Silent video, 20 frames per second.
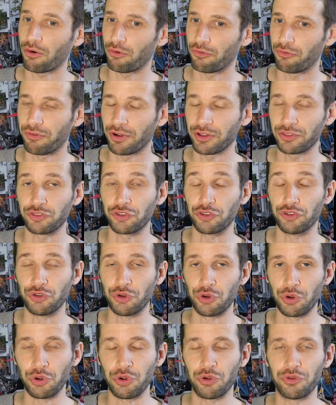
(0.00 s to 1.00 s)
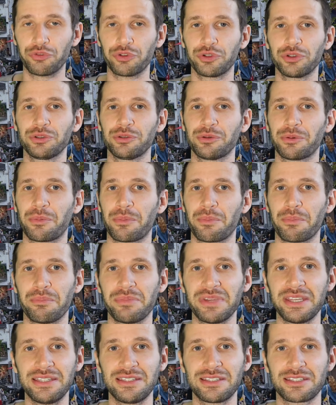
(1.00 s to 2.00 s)
Van den Heuvel
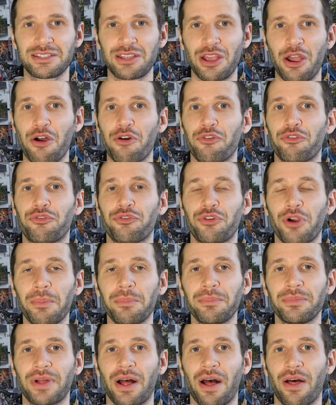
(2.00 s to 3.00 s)
means from